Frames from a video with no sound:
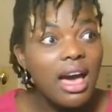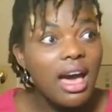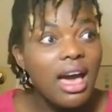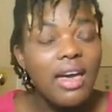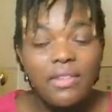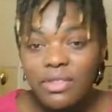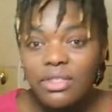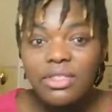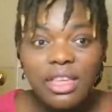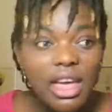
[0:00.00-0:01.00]

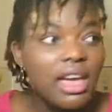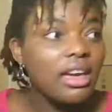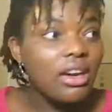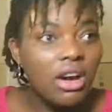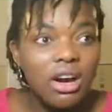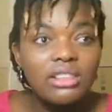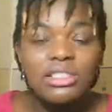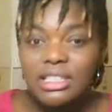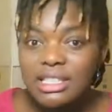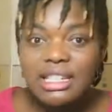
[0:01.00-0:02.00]
And they
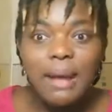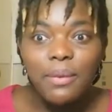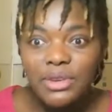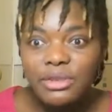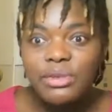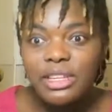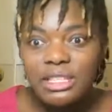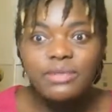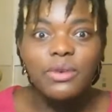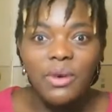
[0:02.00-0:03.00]
got a slap on the
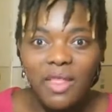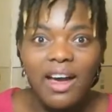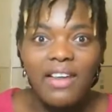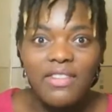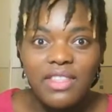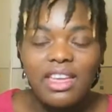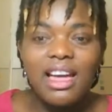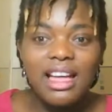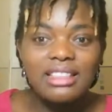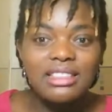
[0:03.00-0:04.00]
wrist for that. They
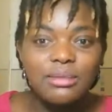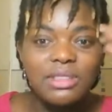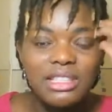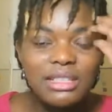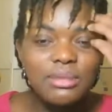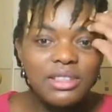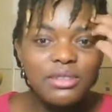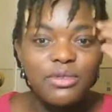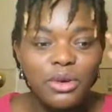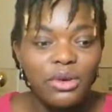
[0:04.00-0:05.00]
had some
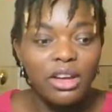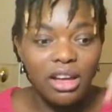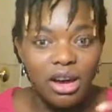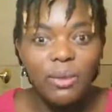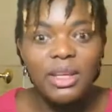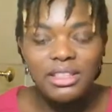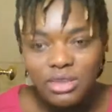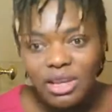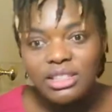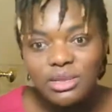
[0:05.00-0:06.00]
discipline for going
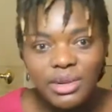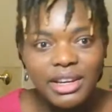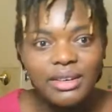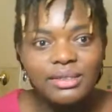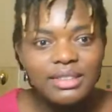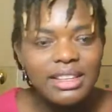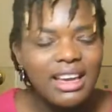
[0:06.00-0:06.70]
to Israel.